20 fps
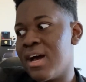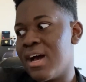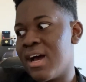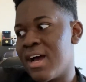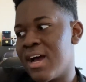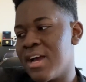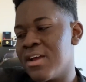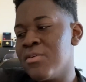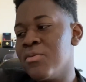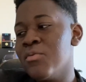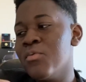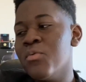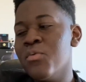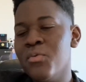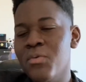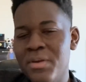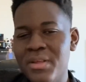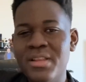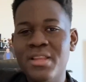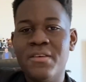I
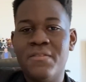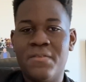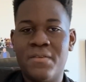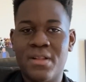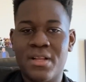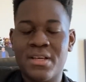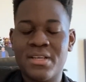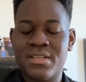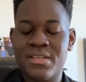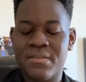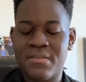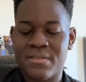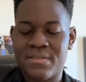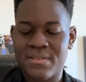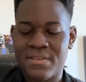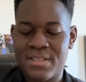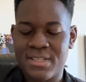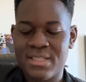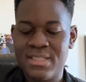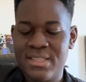really feel like it,
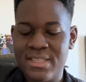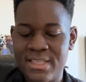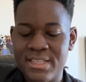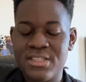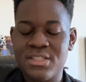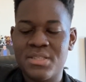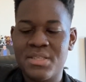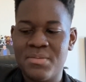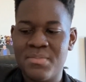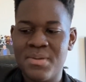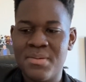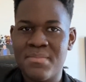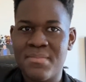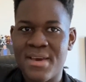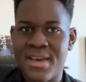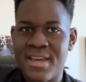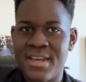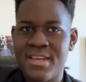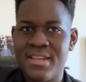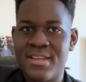it needs to be
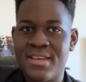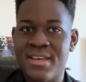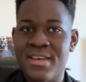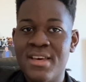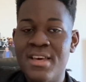made